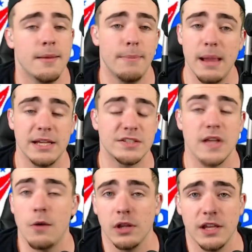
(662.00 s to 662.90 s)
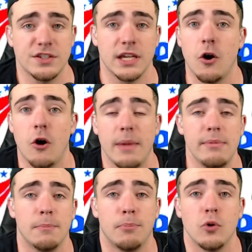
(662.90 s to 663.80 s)
Maybe it's not realistic at all. Maybe
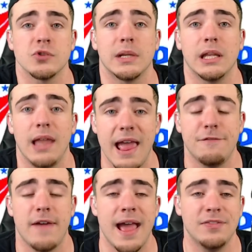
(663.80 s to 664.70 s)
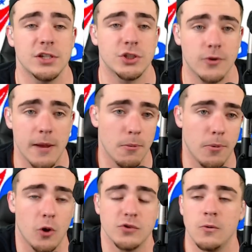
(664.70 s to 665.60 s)
the Bulls would laugh at this trade
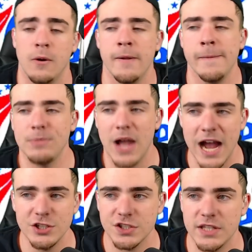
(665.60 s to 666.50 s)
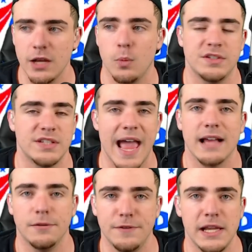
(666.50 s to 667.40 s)
proposal. I just think with Zach
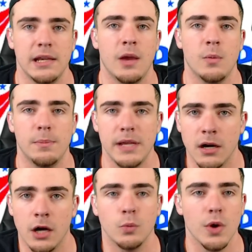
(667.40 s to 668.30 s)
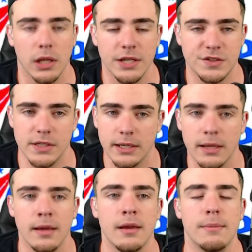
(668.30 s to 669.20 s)
LaVine, it would be unrealistic
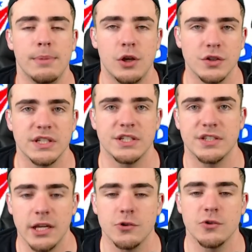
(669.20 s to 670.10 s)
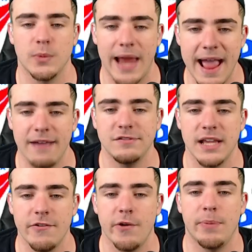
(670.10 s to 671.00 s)
because the Sixers would have to
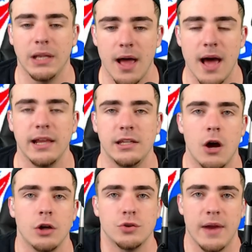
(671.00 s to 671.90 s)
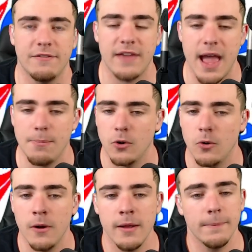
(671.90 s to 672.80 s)
give up a lot of young draft
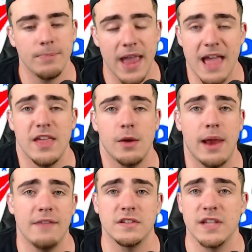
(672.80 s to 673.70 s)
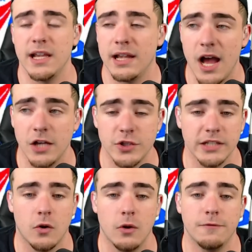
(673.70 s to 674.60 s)
capital and they would have to take a
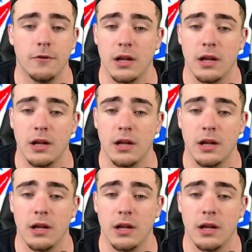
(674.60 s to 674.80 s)
contract on for a